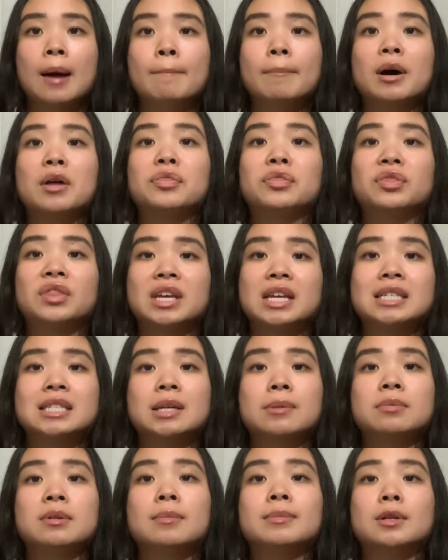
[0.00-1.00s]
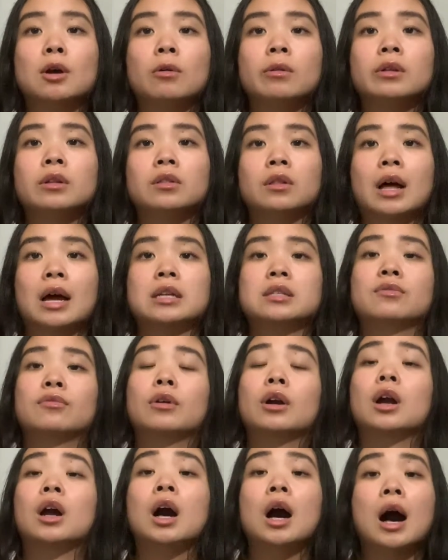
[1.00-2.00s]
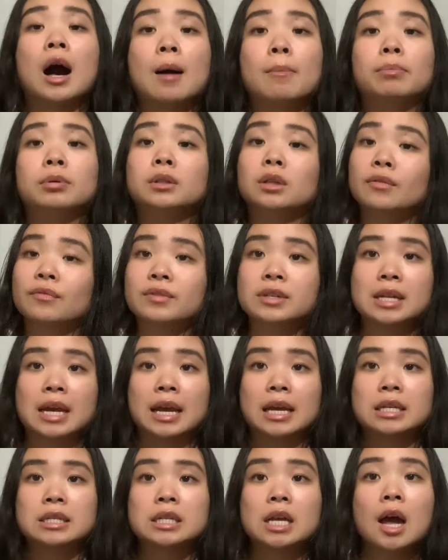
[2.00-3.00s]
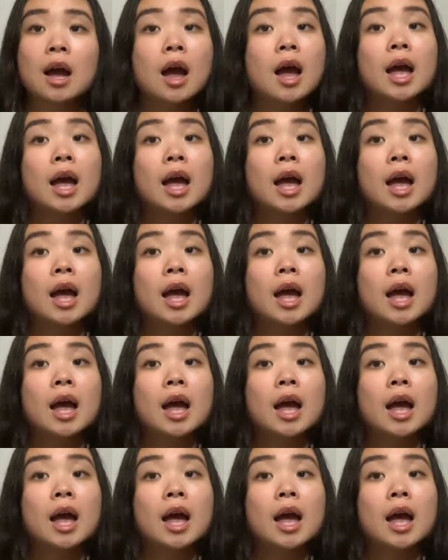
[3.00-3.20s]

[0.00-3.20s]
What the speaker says: But these symptoms only last for a couple of days.